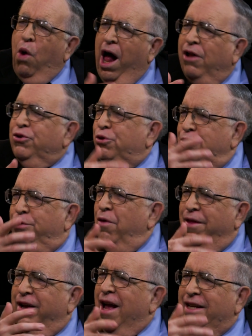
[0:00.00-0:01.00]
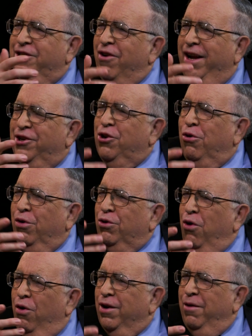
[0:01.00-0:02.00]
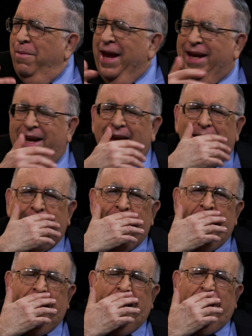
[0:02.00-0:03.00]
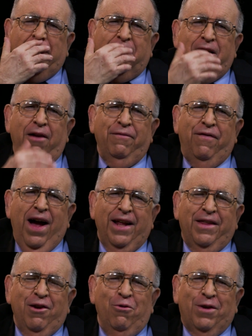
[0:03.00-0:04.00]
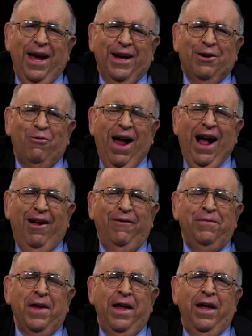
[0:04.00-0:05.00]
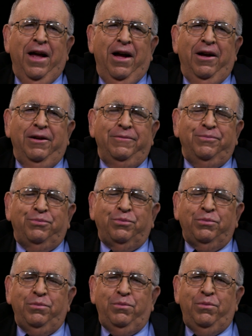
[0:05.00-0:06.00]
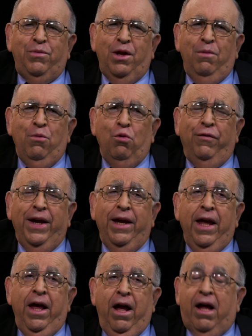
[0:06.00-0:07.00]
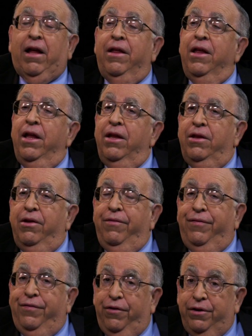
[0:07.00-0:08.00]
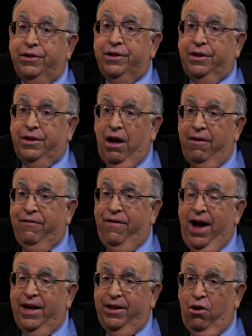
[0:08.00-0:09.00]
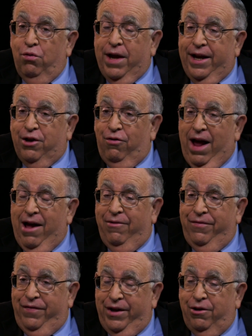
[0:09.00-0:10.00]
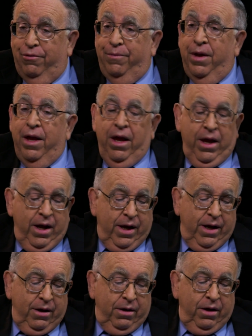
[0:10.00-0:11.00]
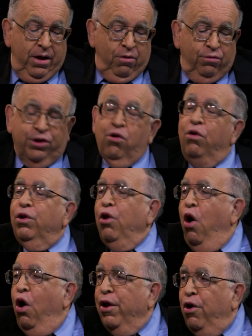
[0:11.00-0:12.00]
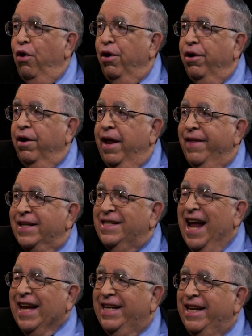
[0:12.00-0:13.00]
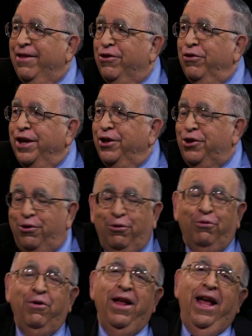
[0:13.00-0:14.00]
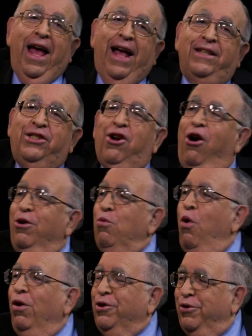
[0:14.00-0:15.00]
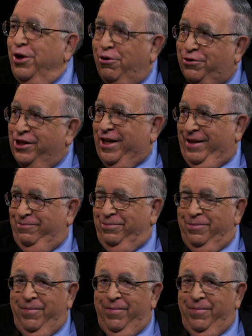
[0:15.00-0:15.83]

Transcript: Walsh was one of the guys who I talking to making a gunfight at the OK Corral movie. The first gunfight at the OK Corral film was called Law and Order, and that's 1932, and starred Walter Houston.